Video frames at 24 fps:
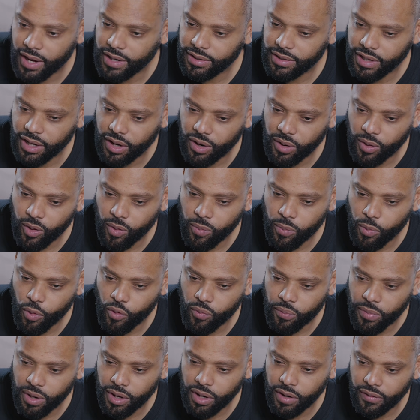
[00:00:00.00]
And it's like a whole
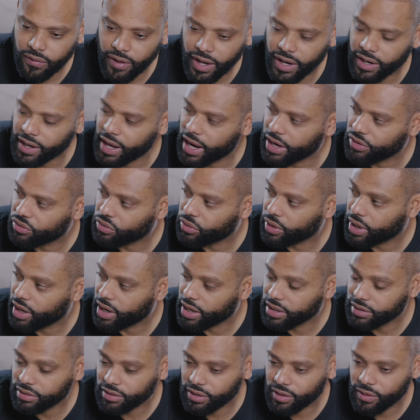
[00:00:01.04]
movement of like yeah. natural
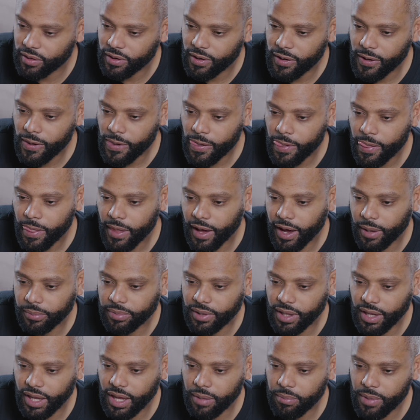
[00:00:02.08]
hair. So
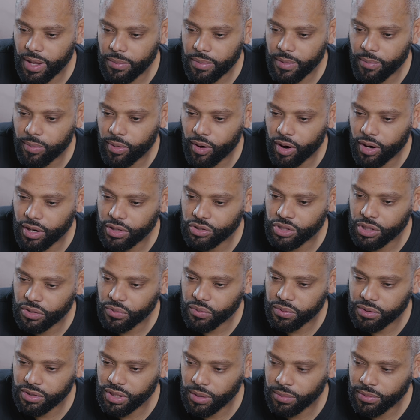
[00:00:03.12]
I'm thinking maybe
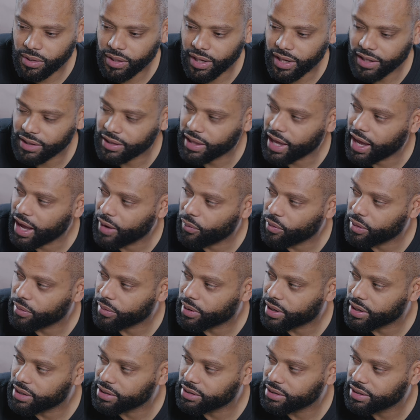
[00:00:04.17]
partnerships with something like that,
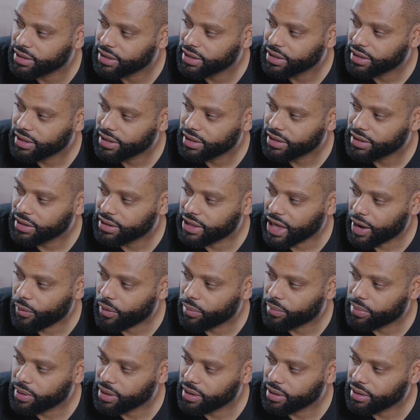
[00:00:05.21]
because
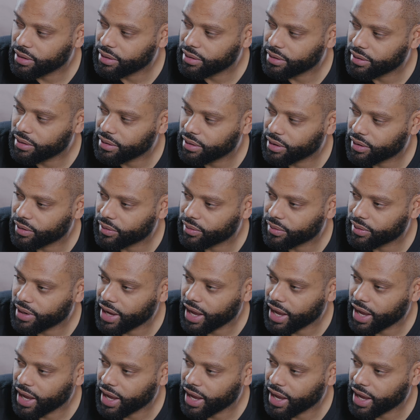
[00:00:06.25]
that would be, you know,